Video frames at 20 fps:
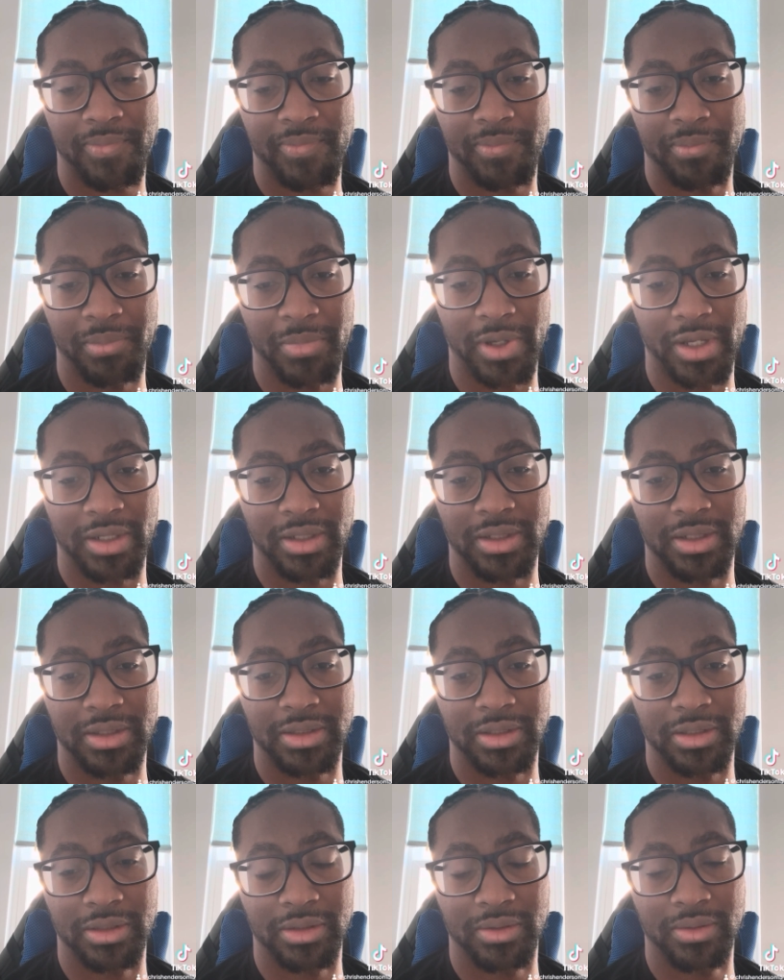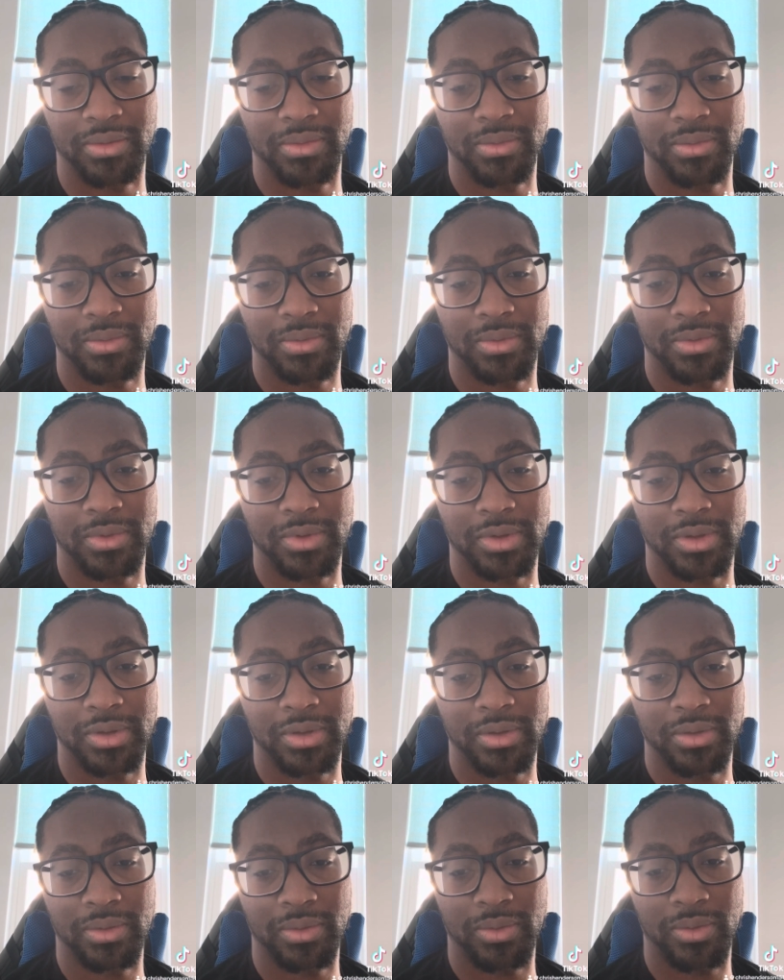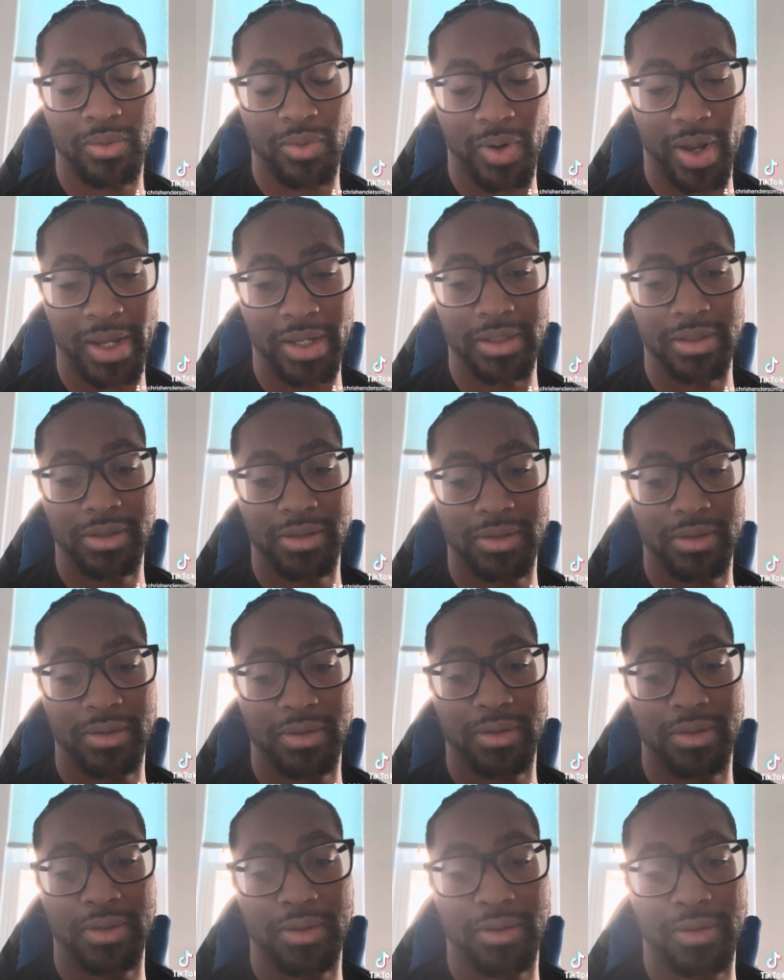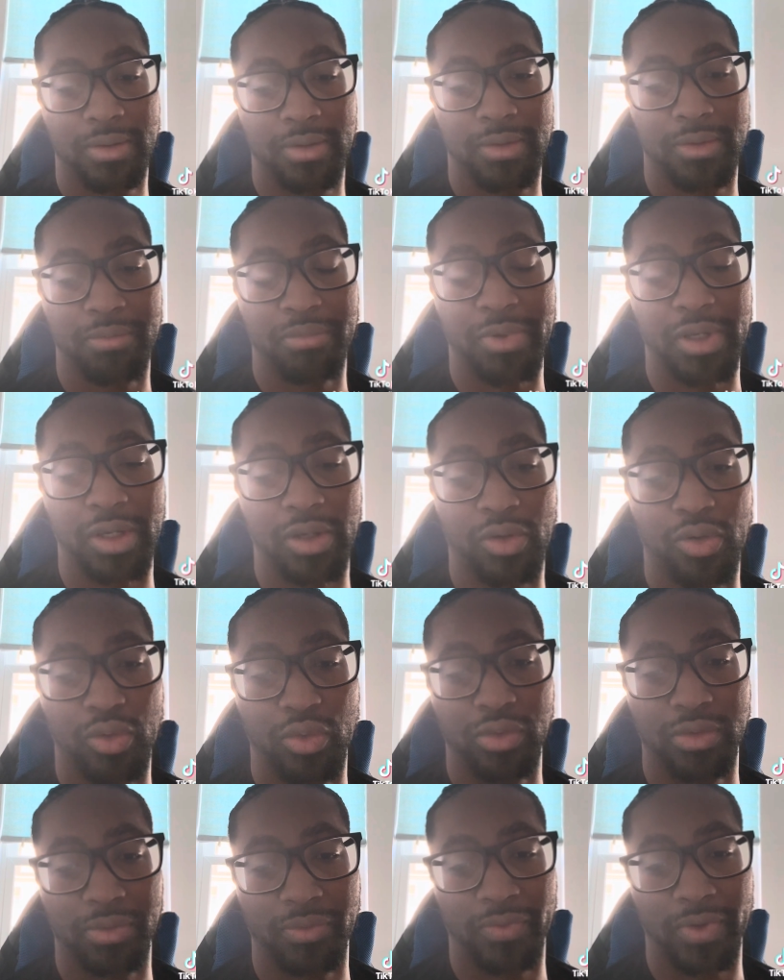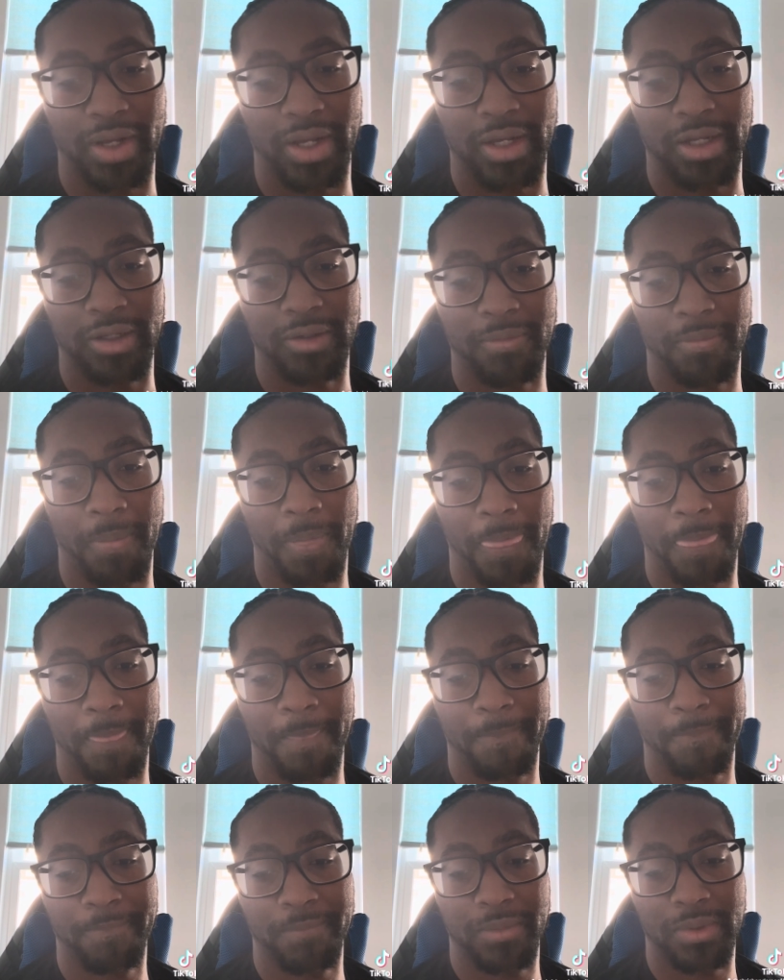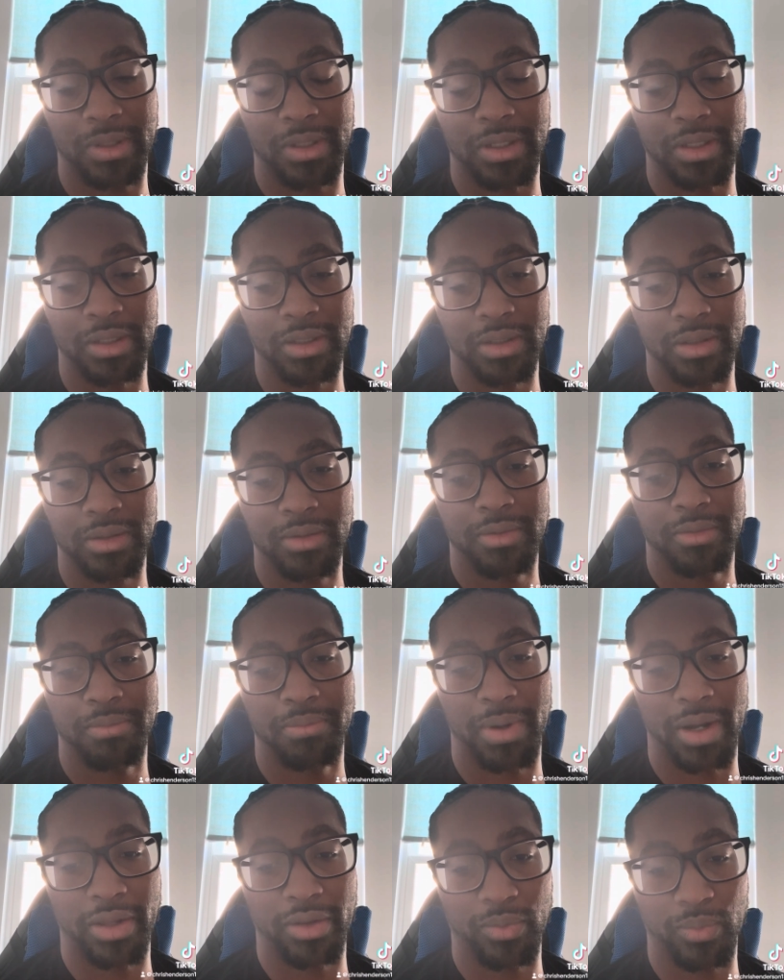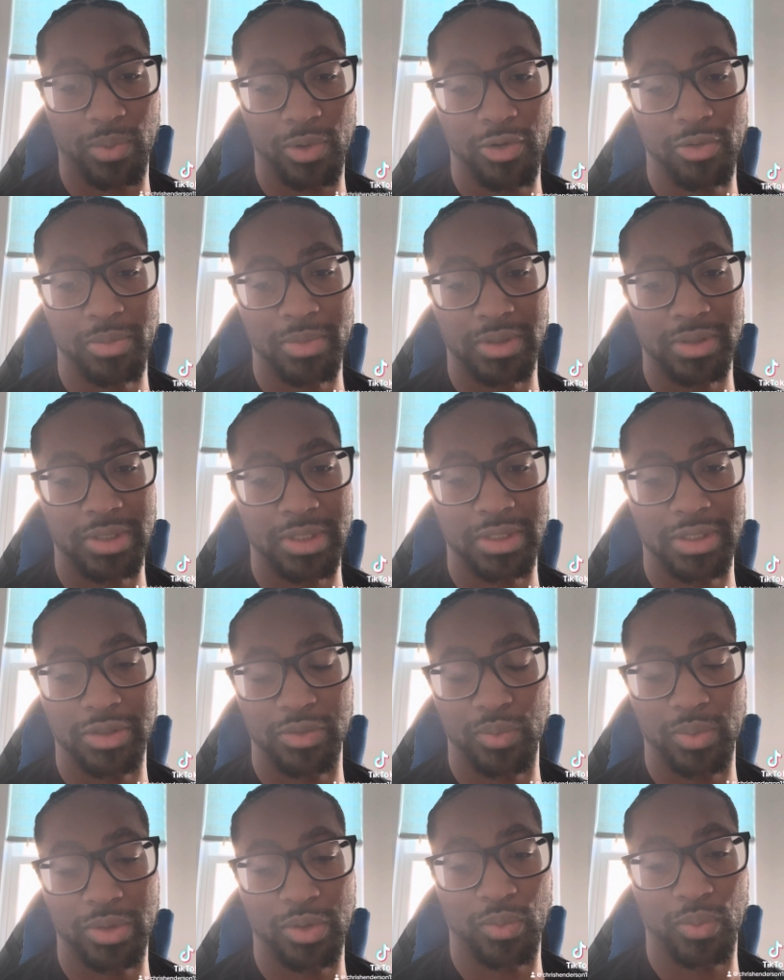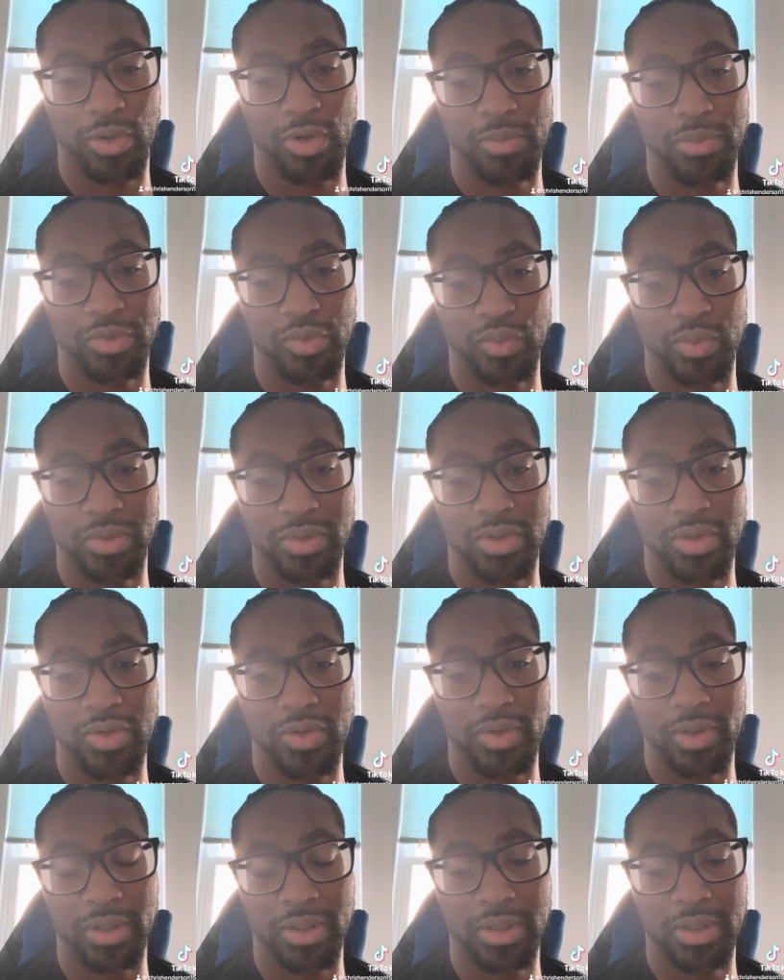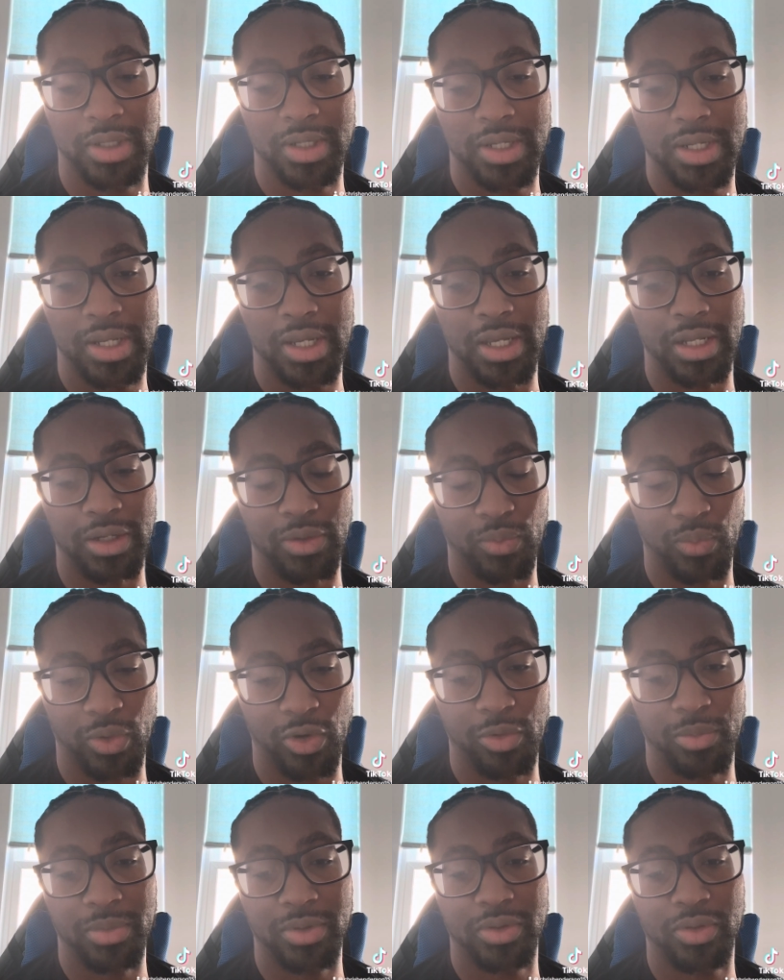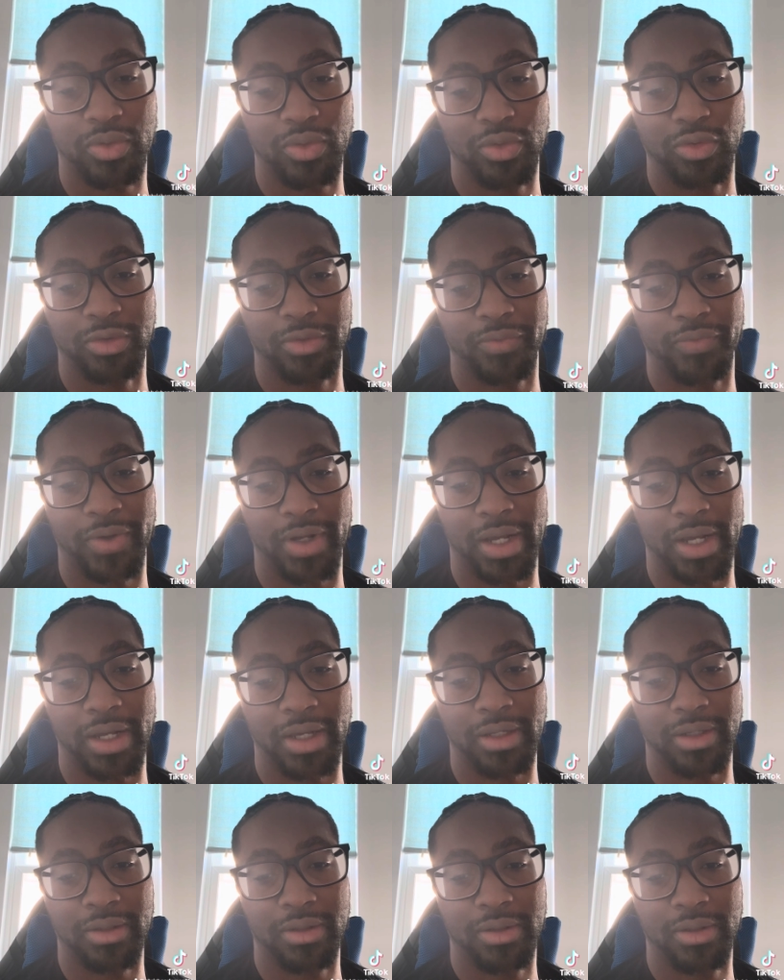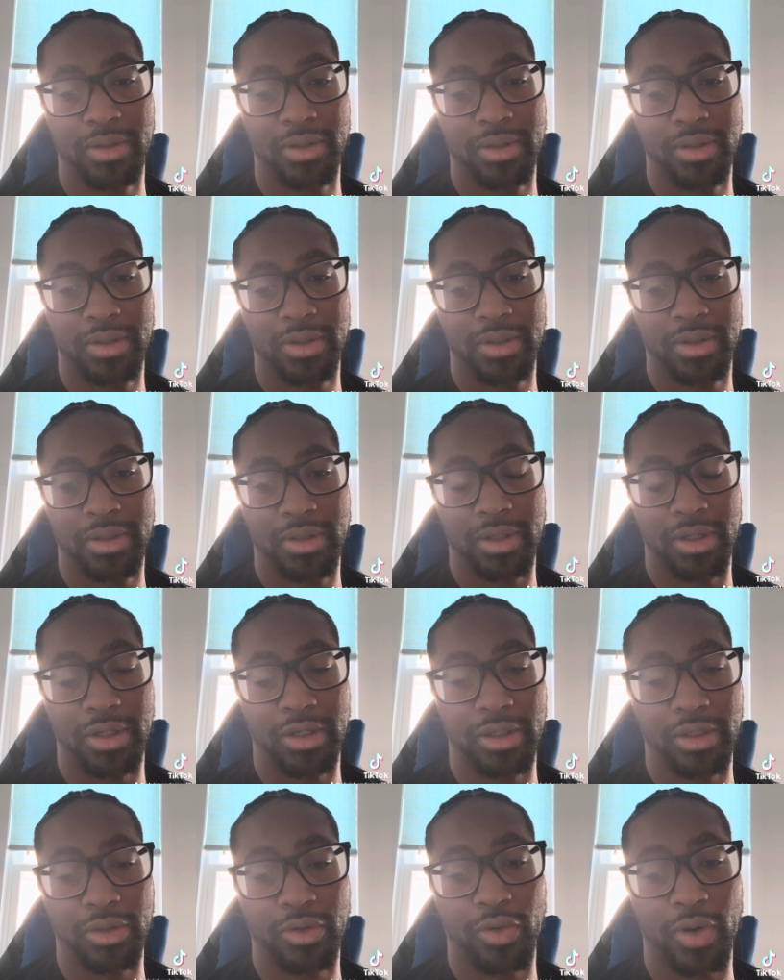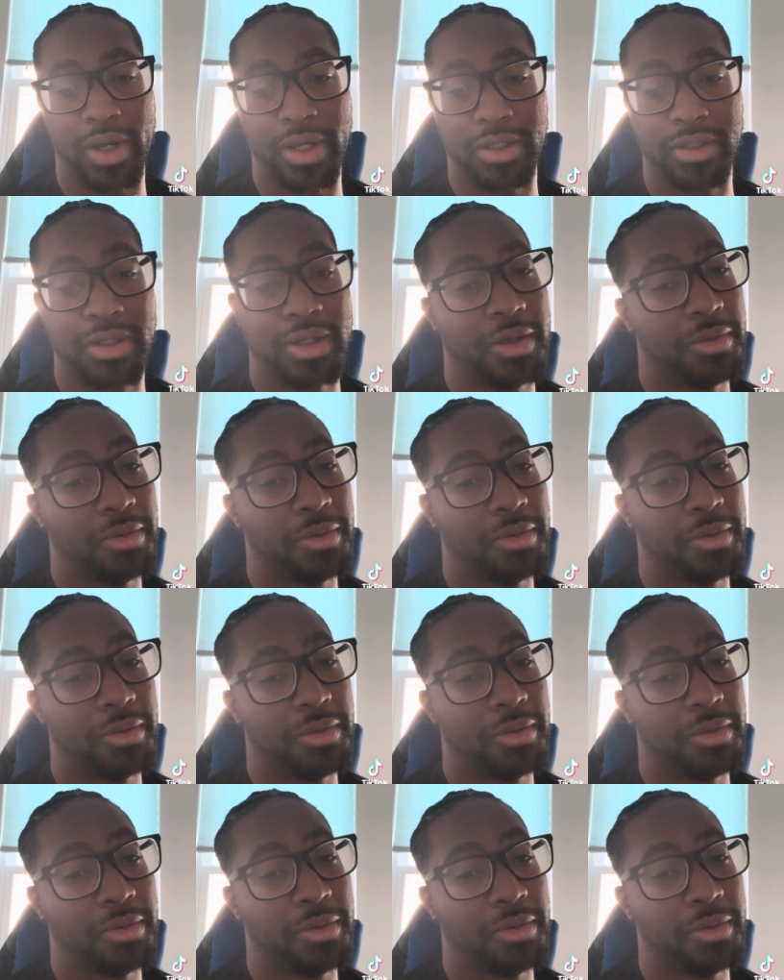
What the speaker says: But this is Christ being crucified. And by the Romans, this is what the Romans was doing. And the Romans crucified Christ.